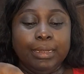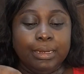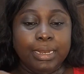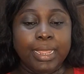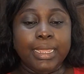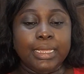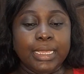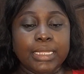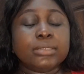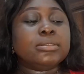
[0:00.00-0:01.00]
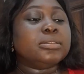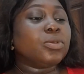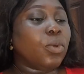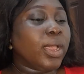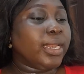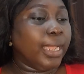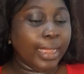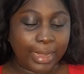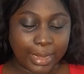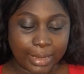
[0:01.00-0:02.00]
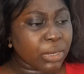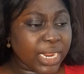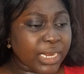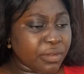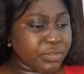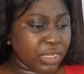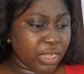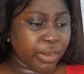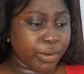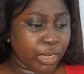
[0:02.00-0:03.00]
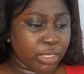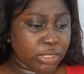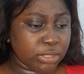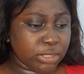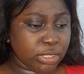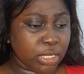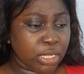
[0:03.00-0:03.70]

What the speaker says: Like, it's quite high, but I love the earrings.